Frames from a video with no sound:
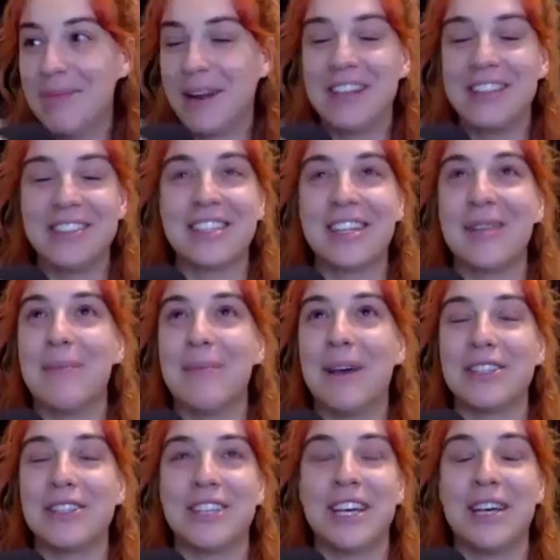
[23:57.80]
But I just can
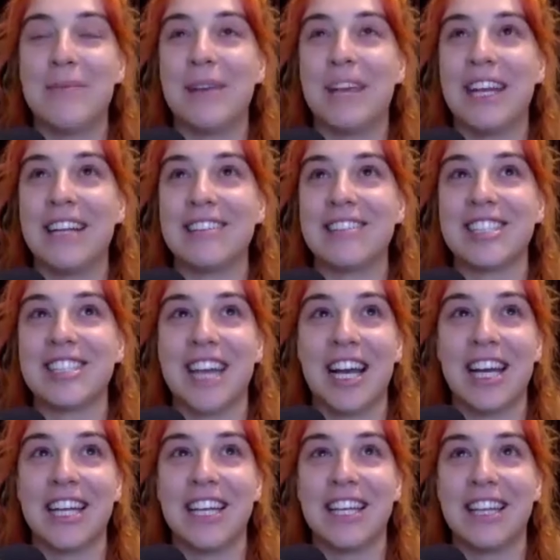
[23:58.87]
picture him getting
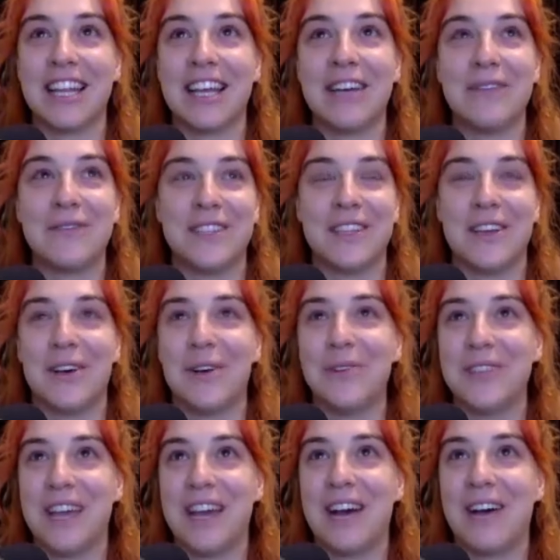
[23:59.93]
stuck in the lift in the
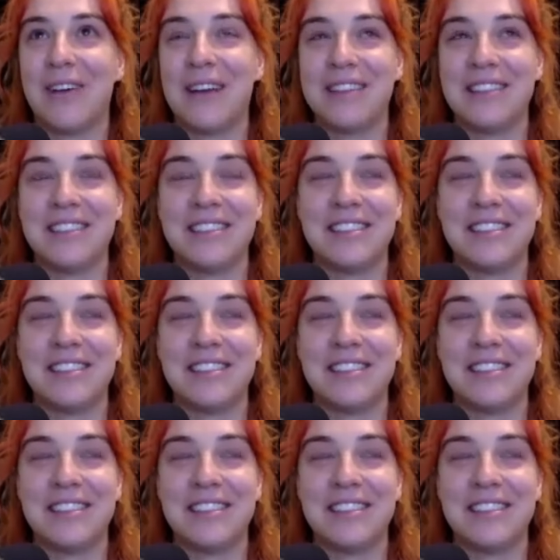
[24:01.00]
hotel, as he